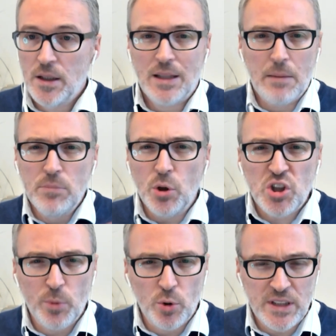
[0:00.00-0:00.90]
they're
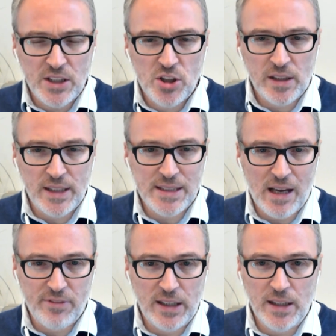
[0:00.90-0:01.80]
much more digitally
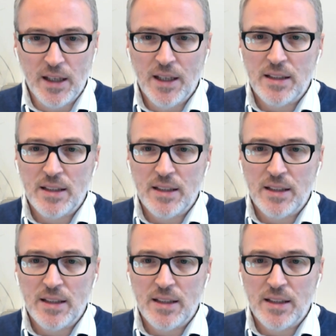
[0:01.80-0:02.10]
savvy,